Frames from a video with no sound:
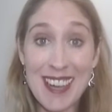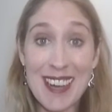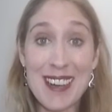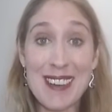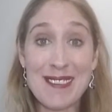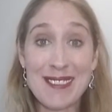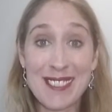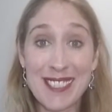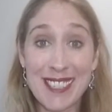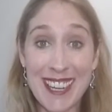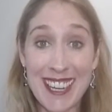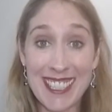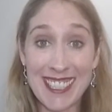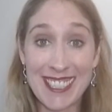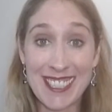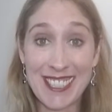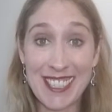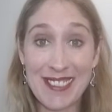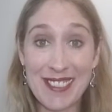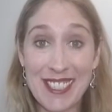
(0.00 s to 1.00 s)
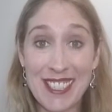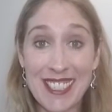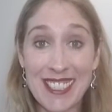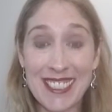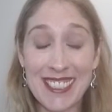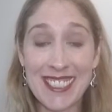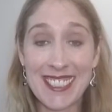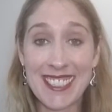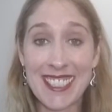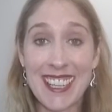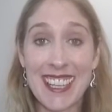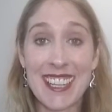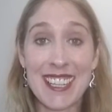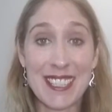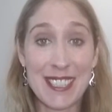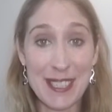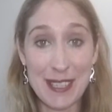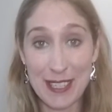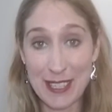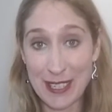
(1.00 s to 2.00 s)
of transcriptions
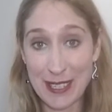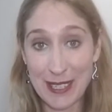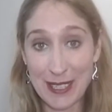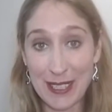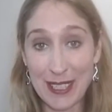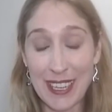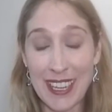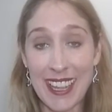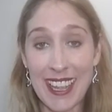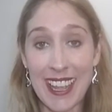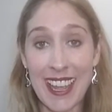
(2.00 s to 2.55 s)
to do.